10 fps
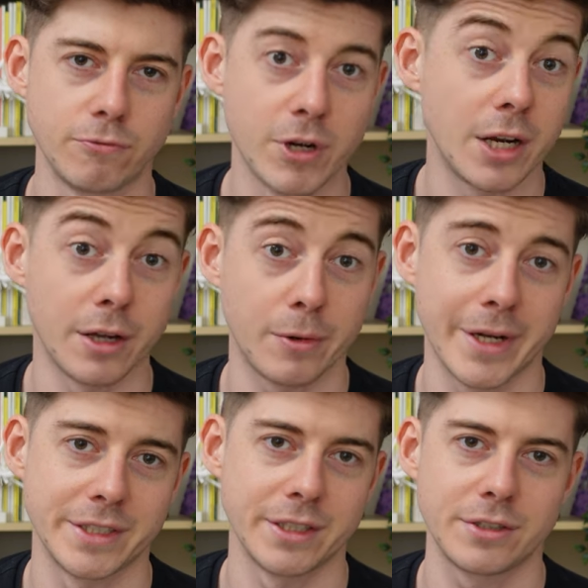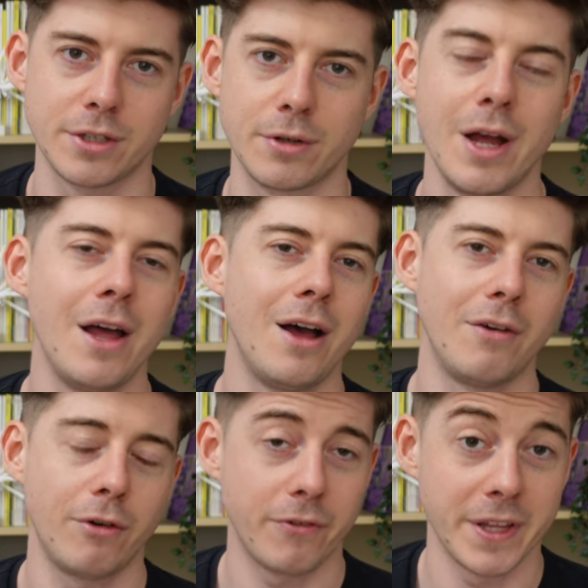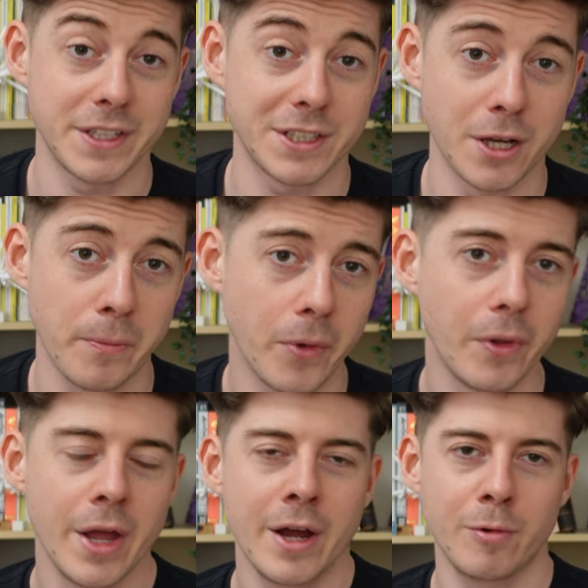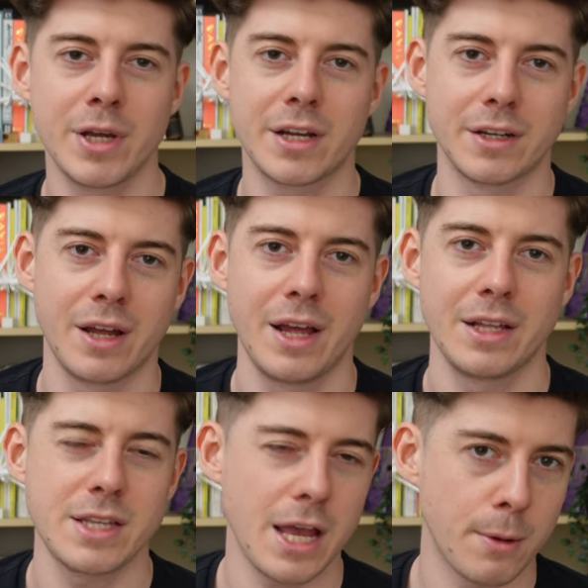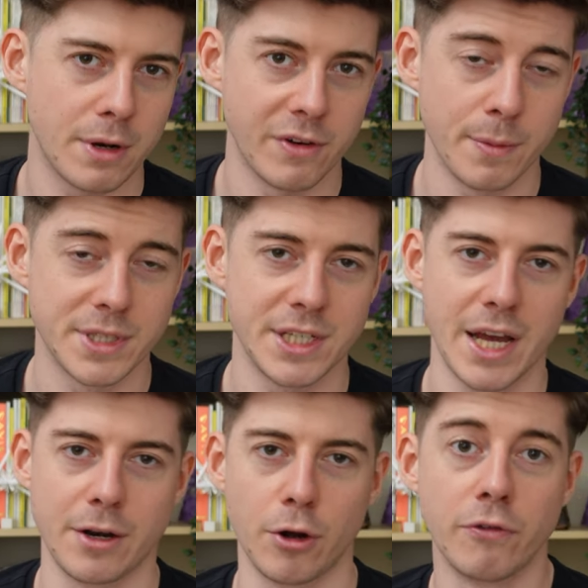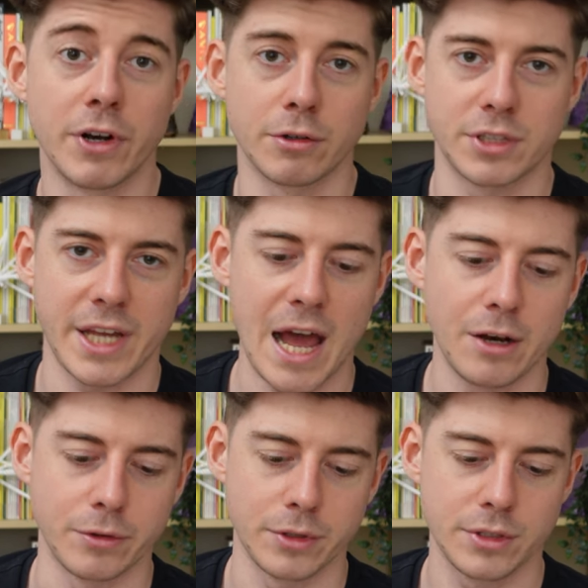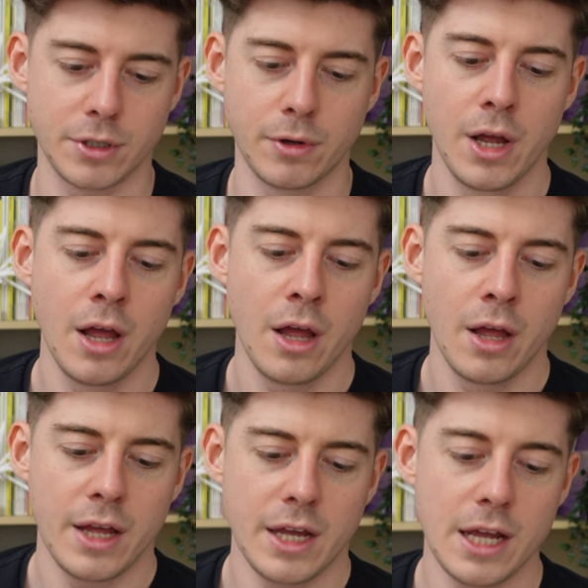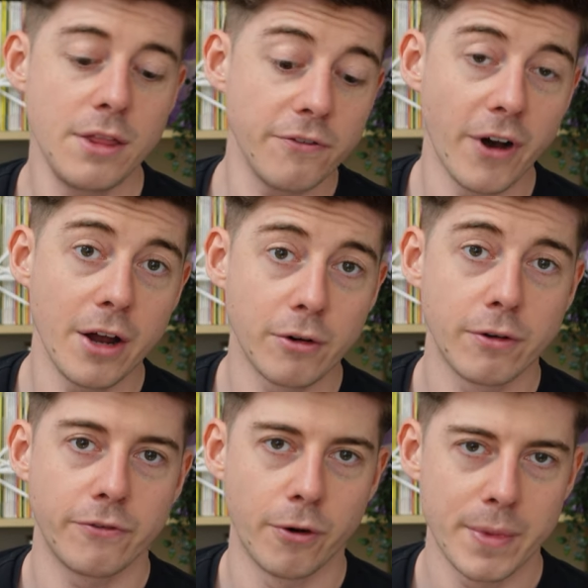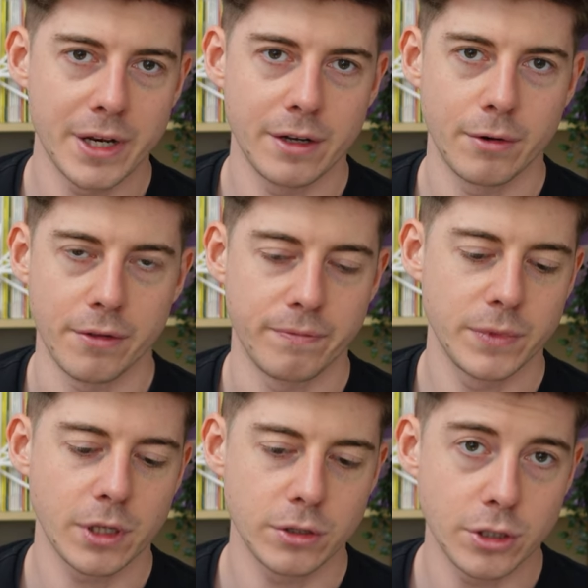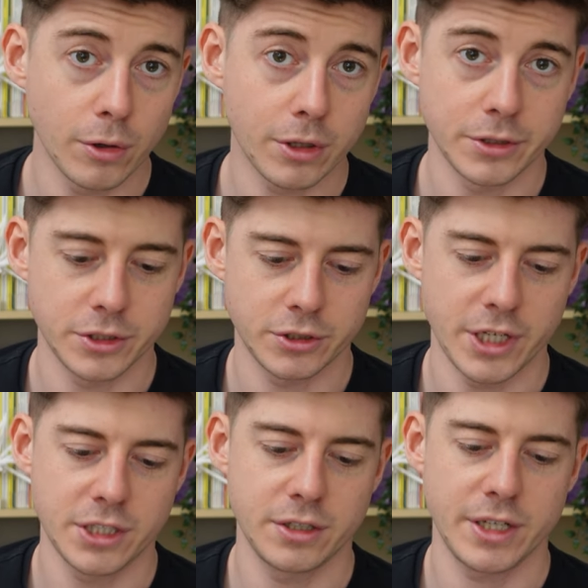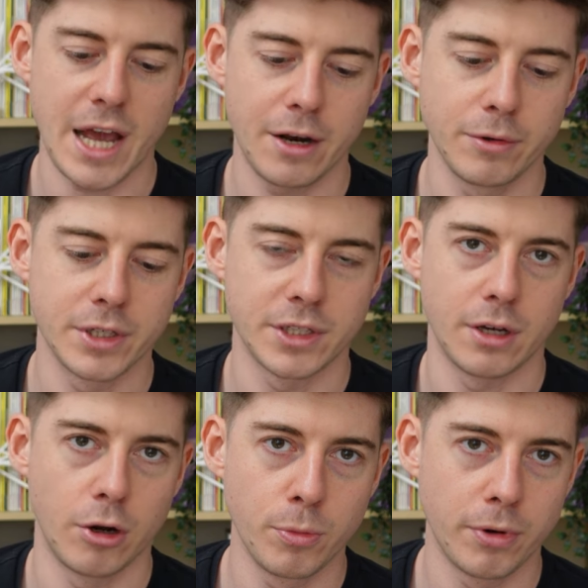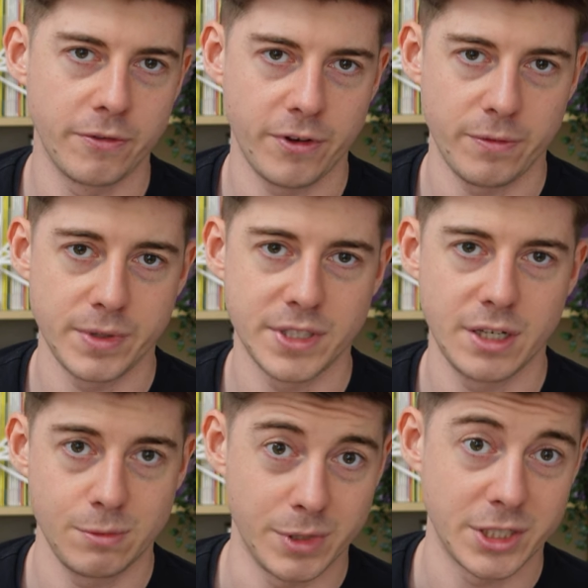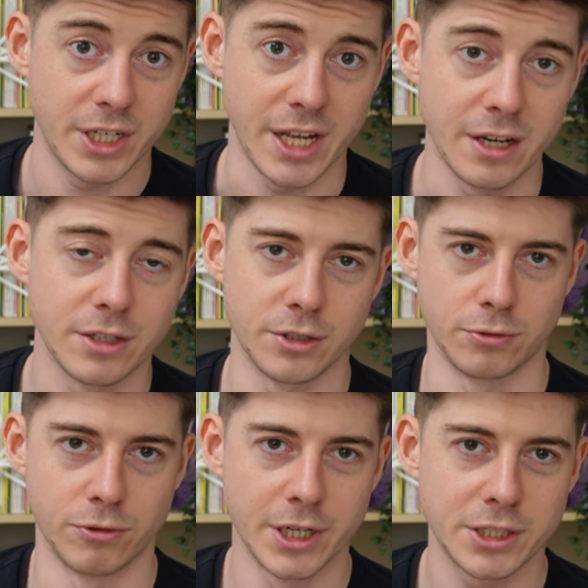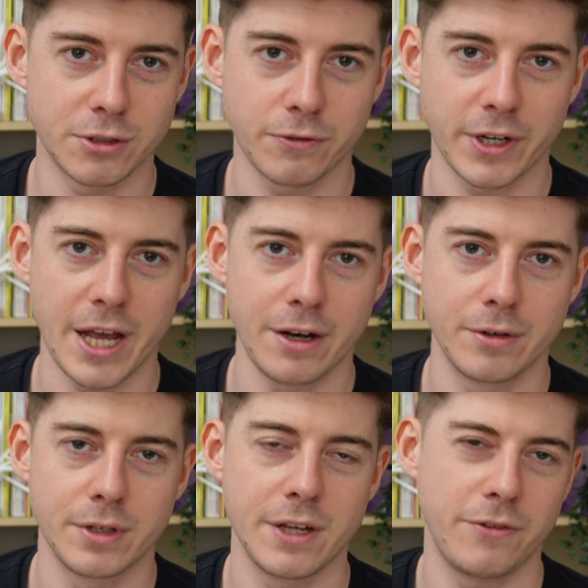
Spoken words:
really aquatic. So I thought for this example, we could take a bit of liberty and overdose the Calone. So in the final formula or the total concentration, Calone is at 0.5%, which again is really strong for Calone.